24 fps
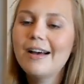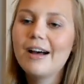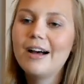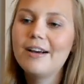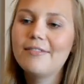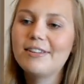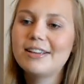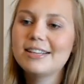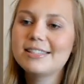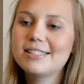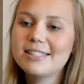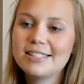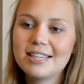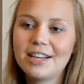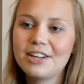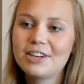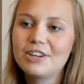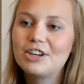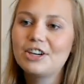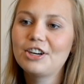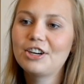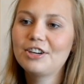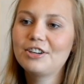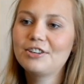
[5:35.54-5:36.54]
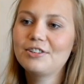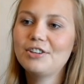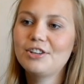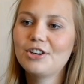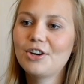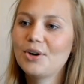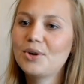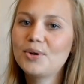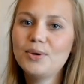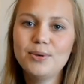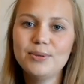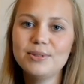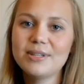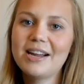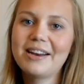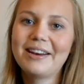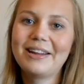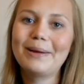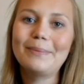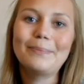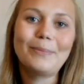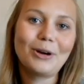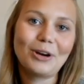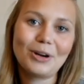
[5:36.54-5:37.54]
of a standard, you know,
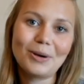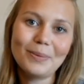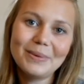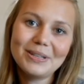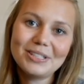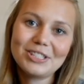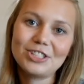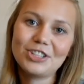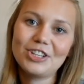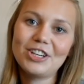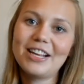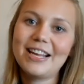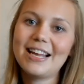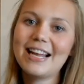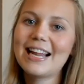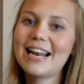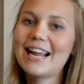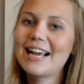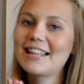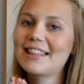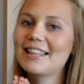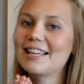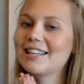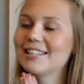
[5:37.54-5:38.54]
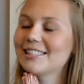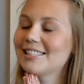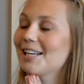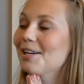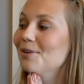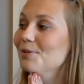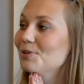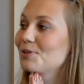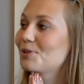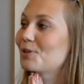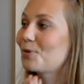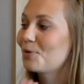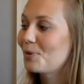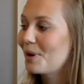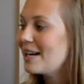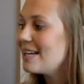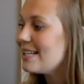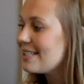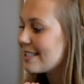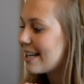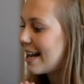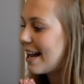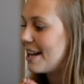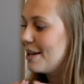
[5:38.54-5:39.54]
whodunit murder mystery, and I think it sounds
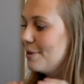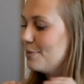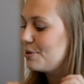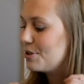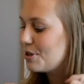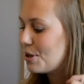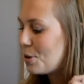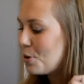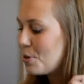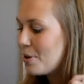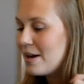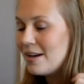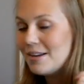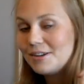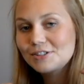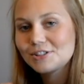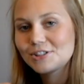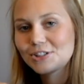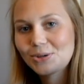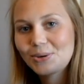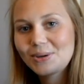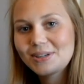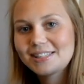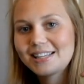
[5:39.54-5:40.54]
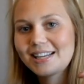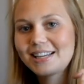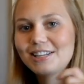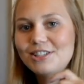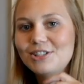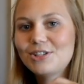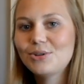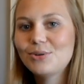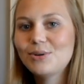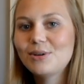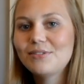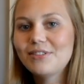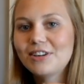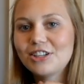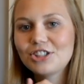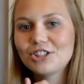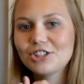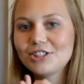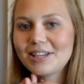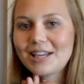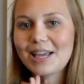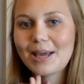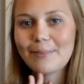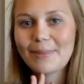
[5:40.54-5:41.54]
great. I am so excited to
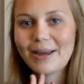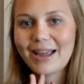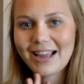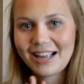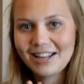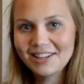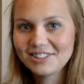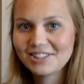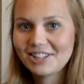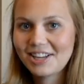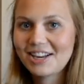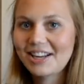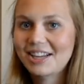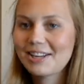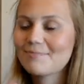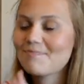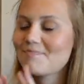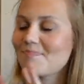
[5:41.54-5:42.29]
eventually get my hands on it.